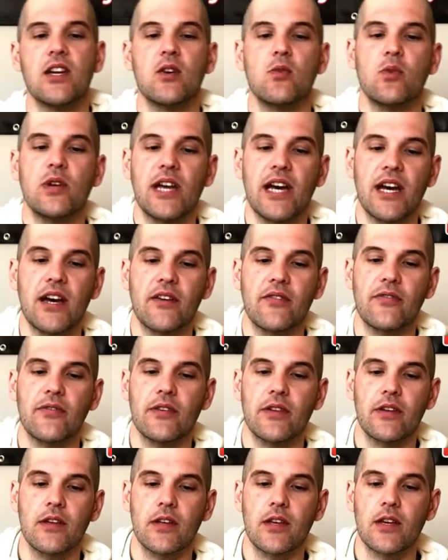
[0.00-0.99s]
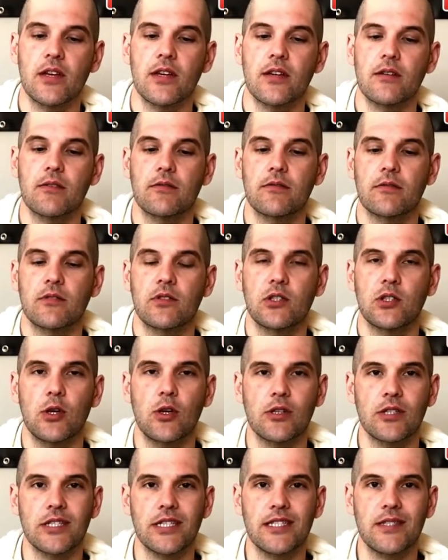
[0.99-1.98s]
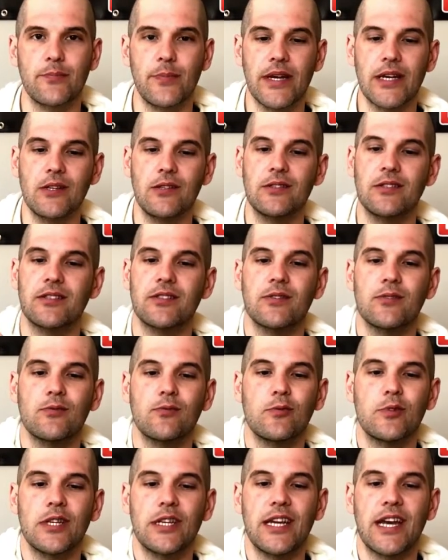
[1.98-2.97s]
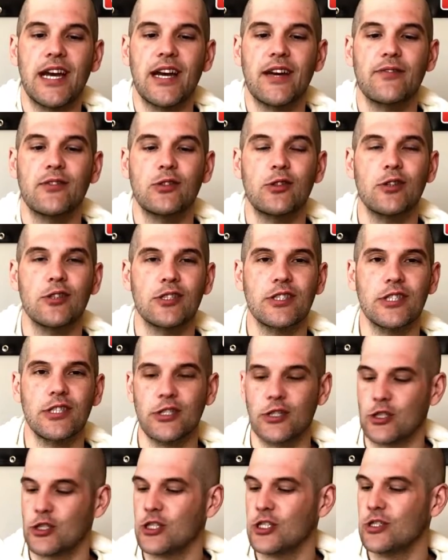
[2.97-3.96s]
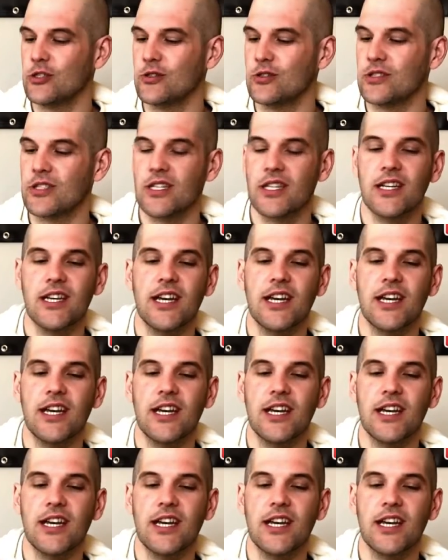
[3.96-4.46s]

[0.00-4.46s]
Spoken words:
We have Toxie's belt, we have Toxie's shield,